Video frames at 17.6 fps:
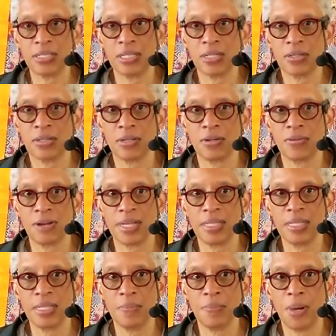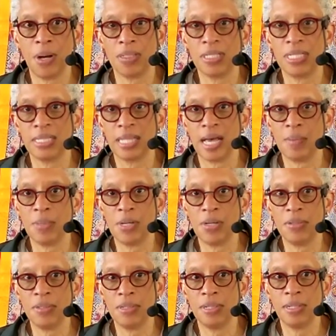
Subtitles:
it correctly? Paul Denlamo?